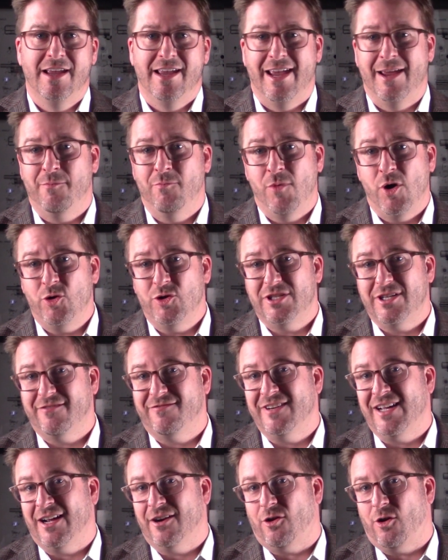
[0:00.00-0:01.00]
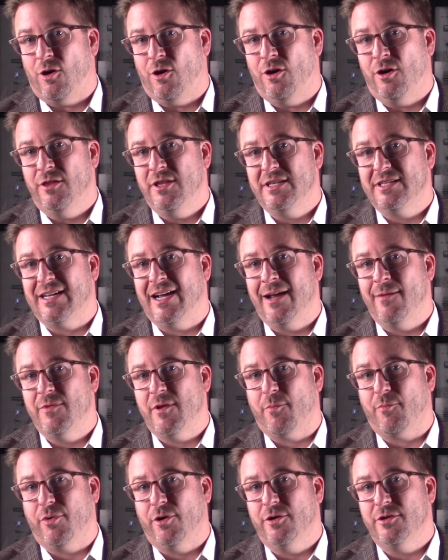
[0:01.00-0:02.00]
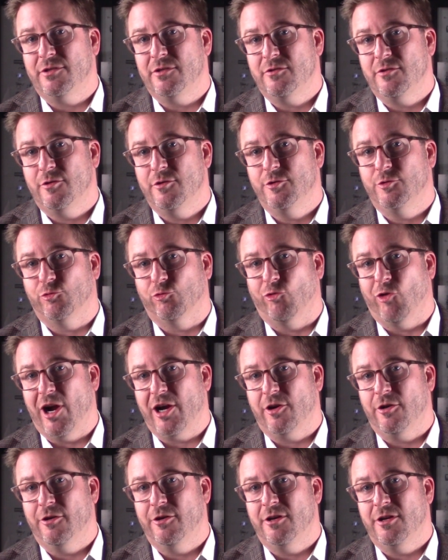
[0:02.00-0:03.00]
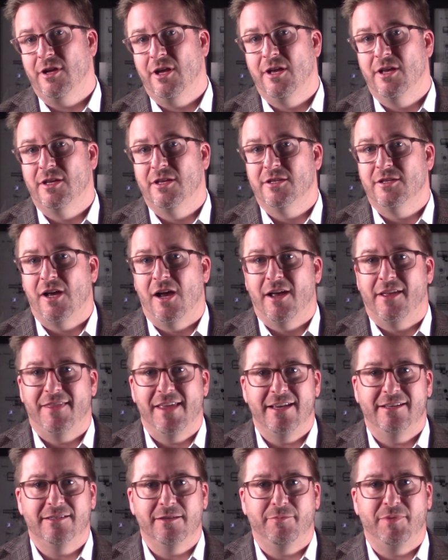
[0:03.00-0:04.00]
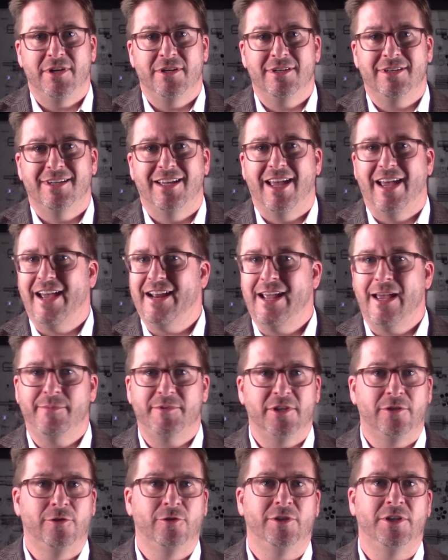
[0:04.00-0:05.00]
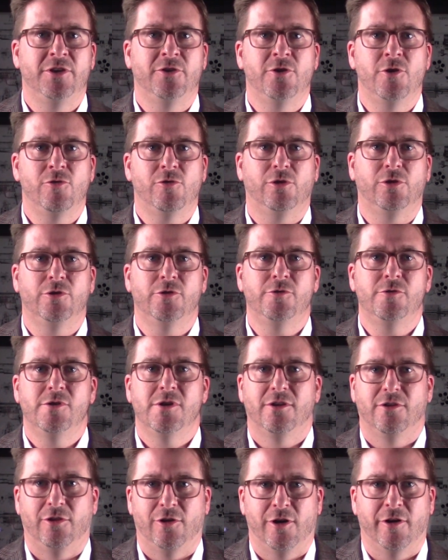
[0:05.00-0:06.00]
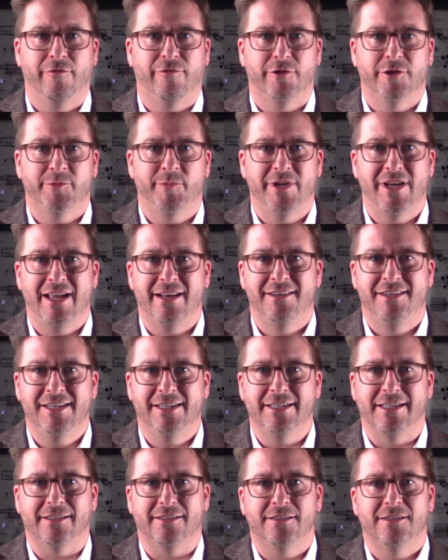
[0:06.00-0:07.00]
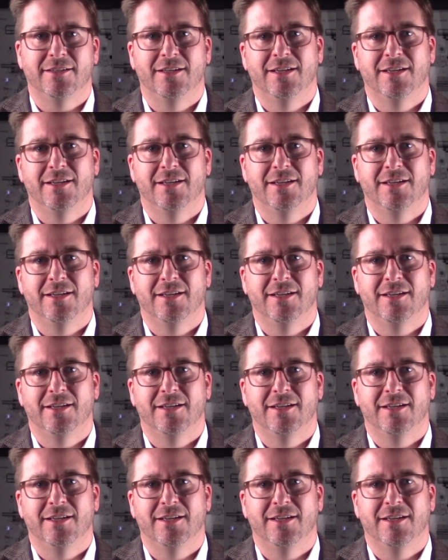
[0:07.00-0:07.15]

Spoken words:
and most, if not all the time, the person whose record they subpoena had absolutely no clue law enforcement had done it.